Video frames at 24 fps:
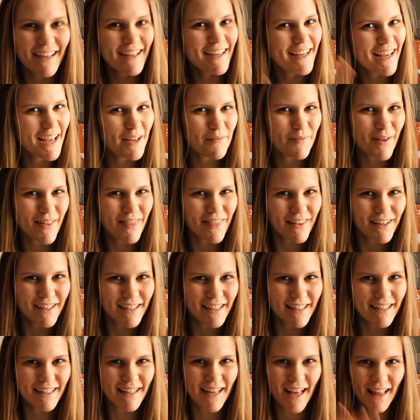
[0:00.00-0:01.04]
Hey
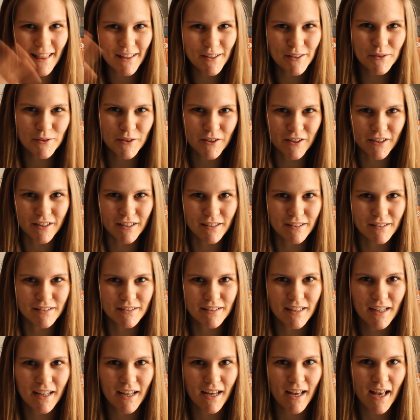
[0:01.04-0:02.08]
Bethany and hello world!
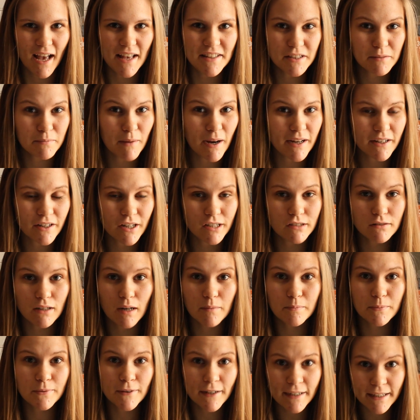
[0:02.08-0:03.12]
As you might know, I'm
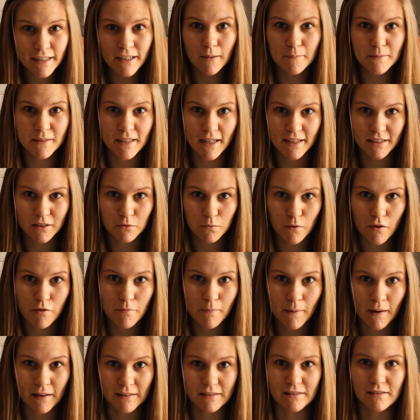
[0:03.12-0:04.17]
pretty obsessed with
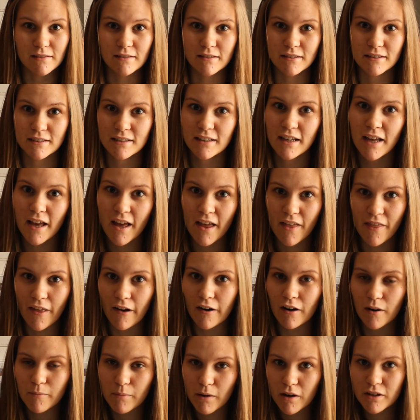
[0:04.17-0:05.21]
puzzles. There
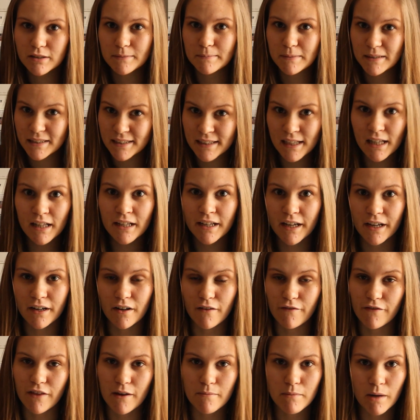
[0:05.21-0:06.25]
are about a bazillion
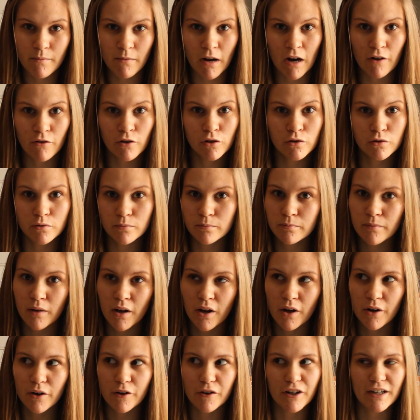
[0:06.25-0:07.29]
of them in my room,
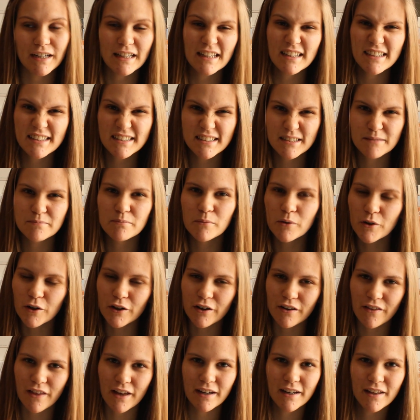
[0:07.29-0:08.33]
or at least
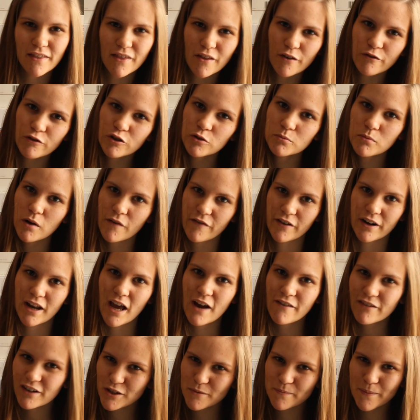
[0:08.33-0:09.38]
more than in the room of an
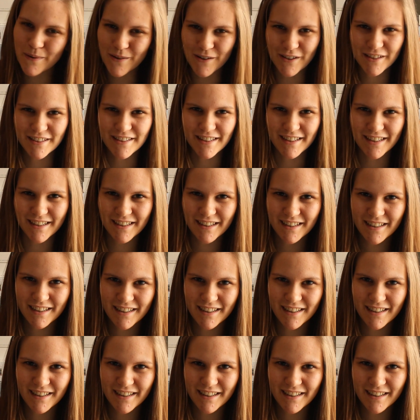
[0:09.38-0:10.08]
average person.